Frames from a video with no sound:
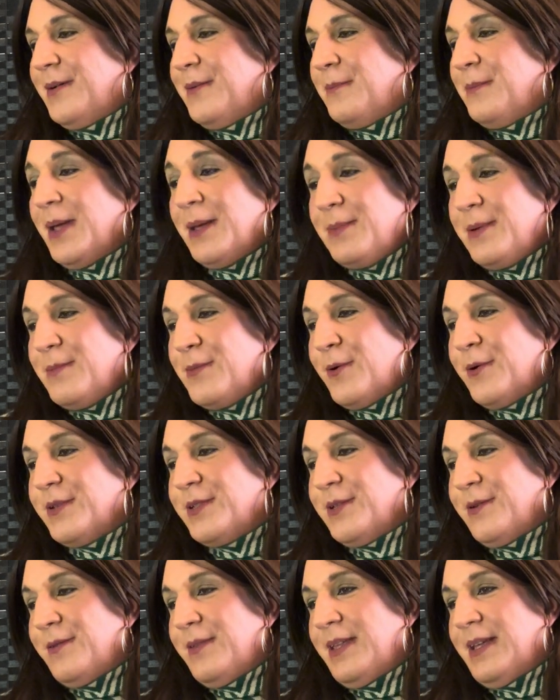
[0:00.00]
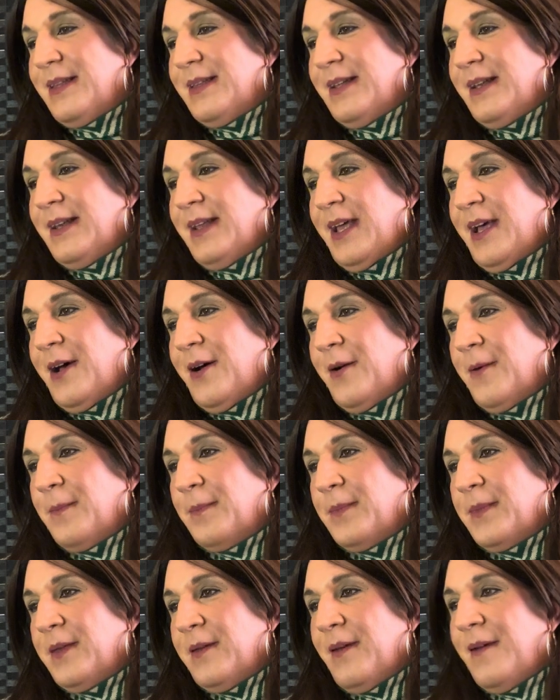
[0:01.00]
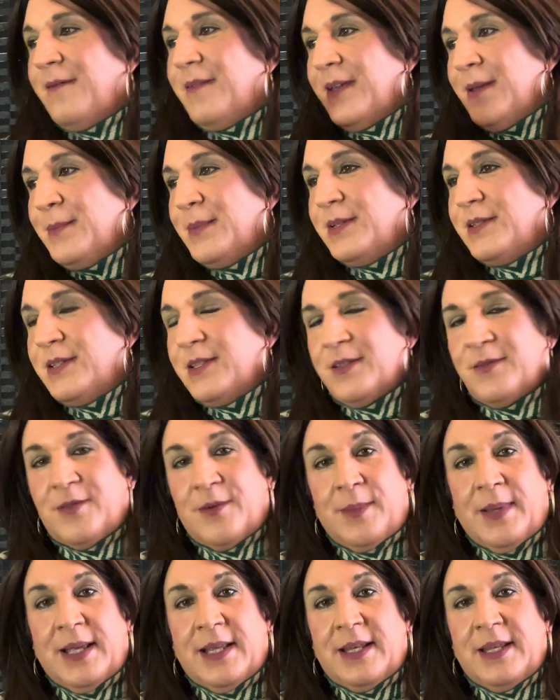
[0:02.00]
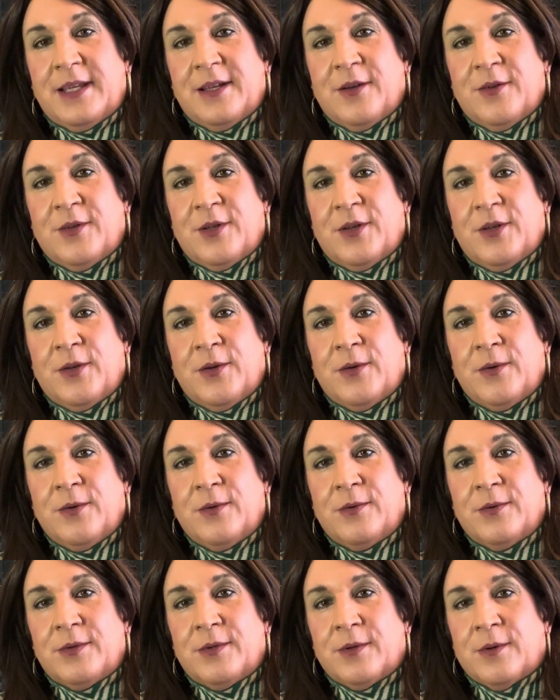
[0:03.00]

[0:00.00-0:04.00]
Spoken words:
maybe more so then than now, you have images from India on the news